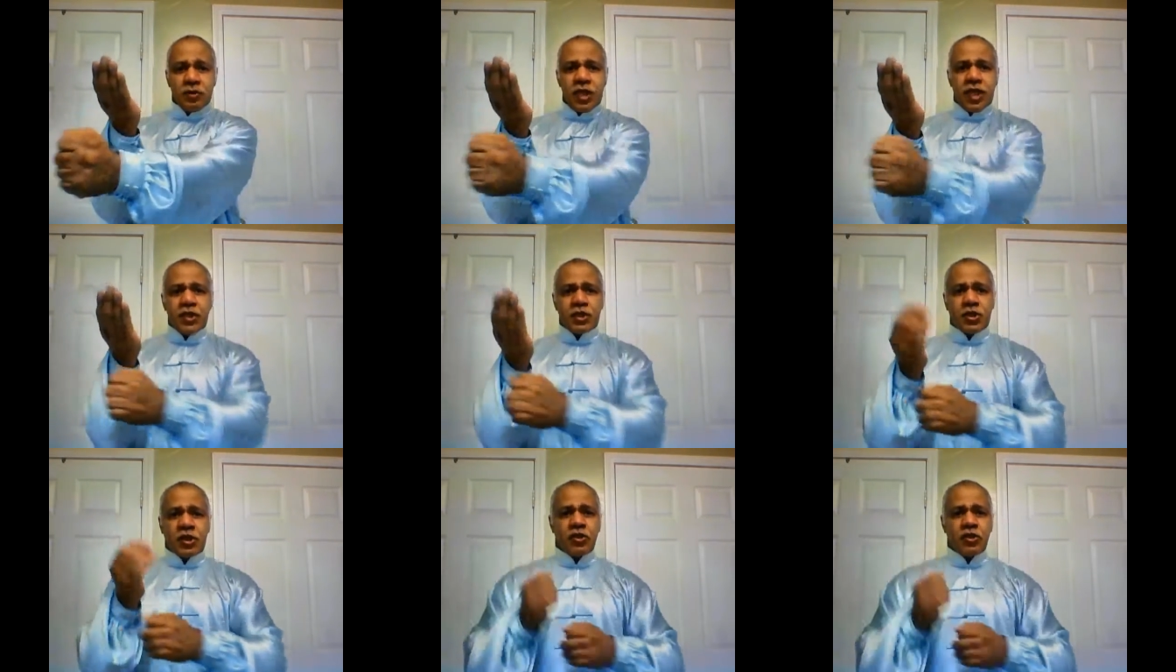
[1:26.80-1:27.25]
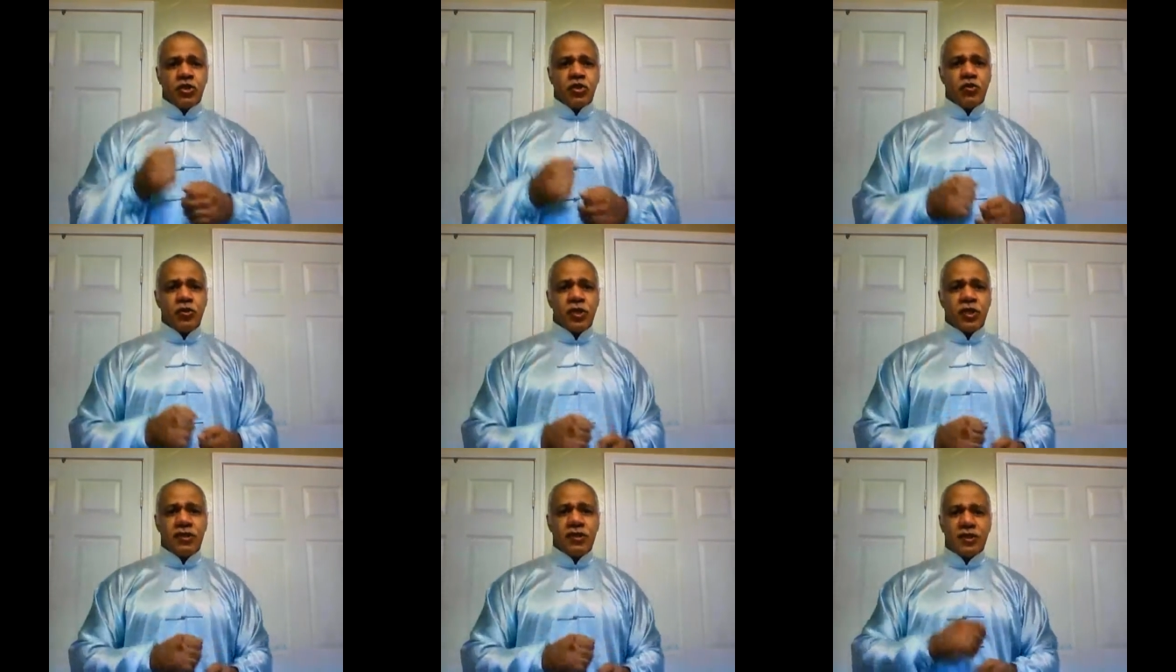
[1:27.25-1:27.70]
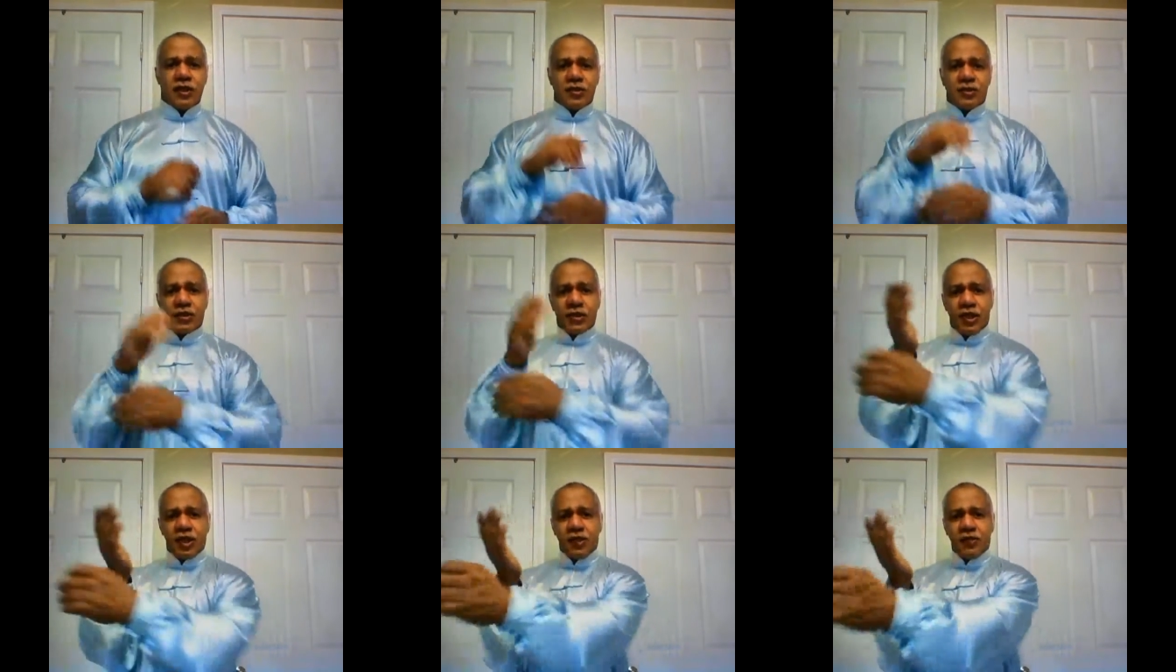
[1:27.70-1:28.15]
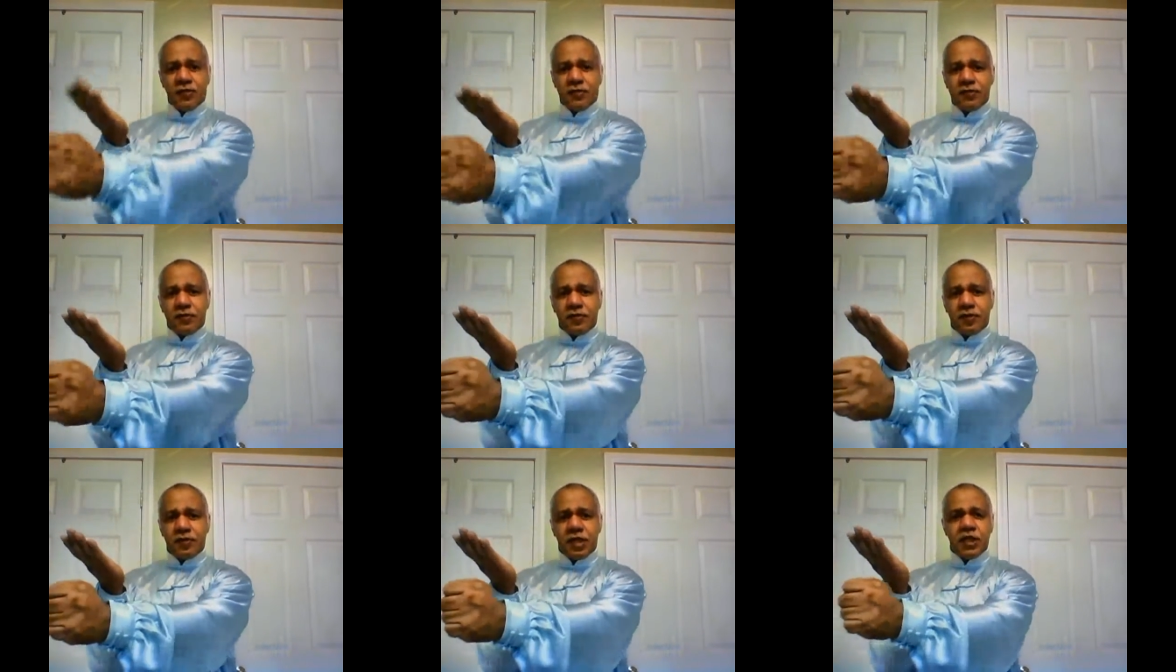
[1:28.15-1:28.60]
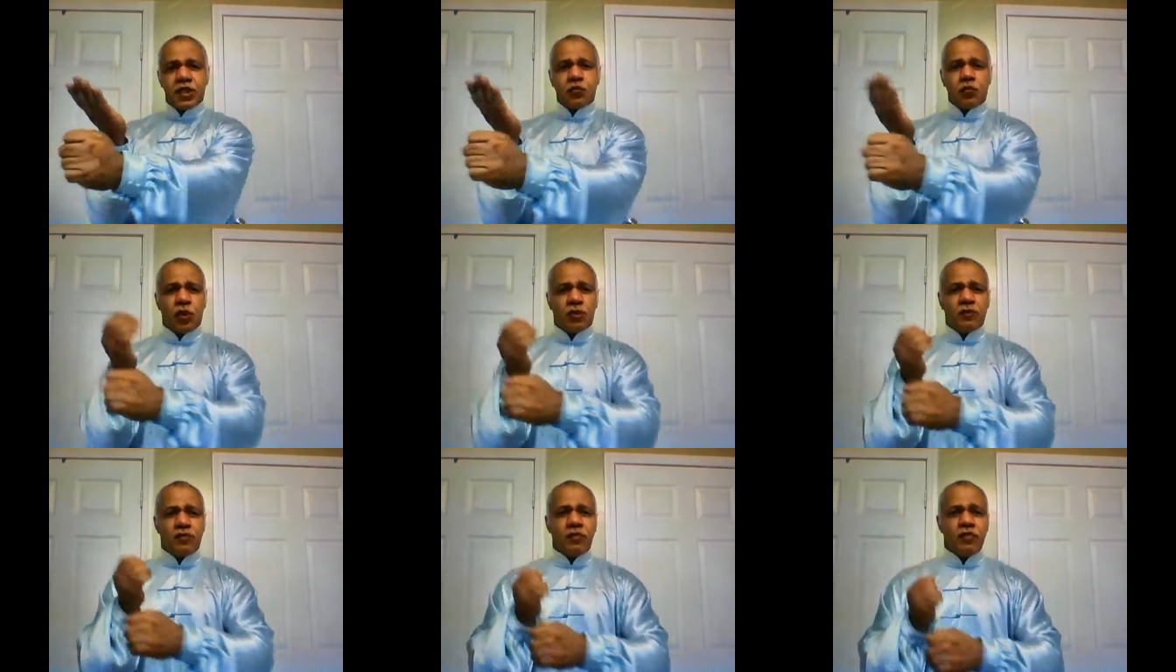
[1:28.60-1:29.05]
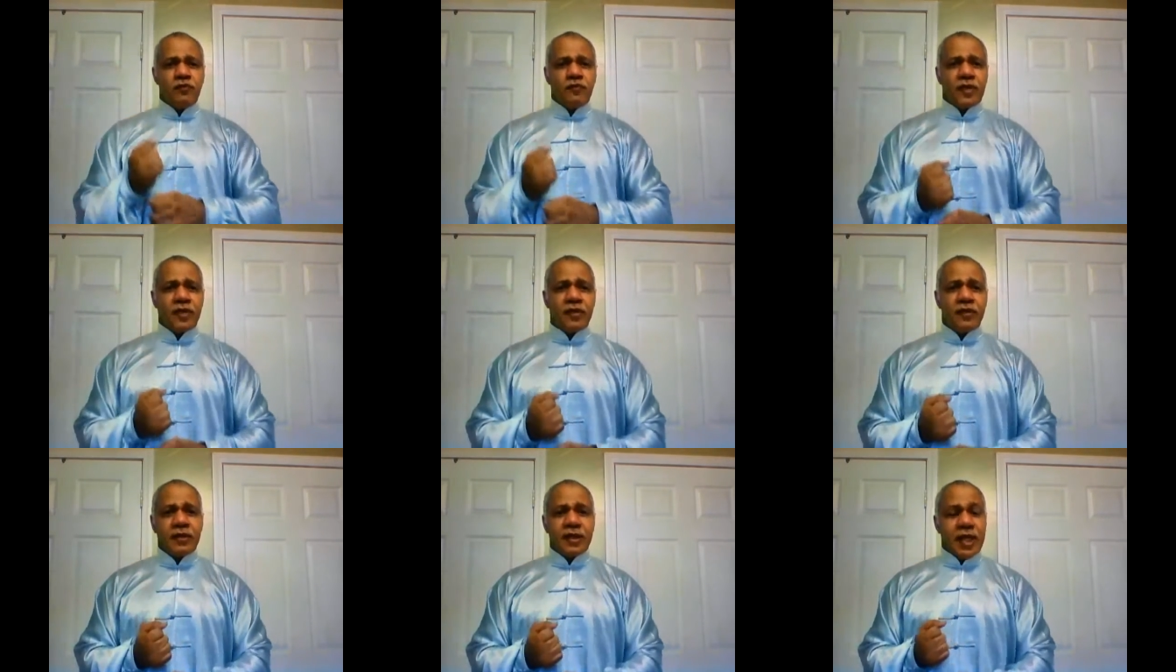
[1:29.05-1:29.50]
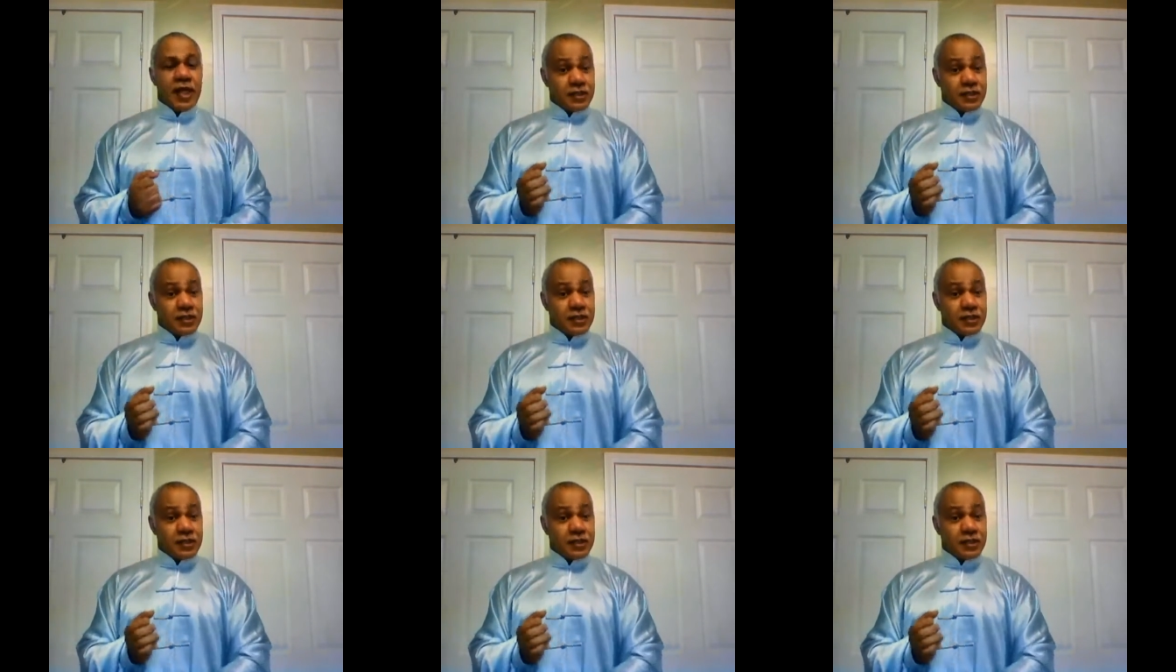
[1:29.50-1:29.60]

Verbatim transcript: and Chung Choi. Done together, it's one movement.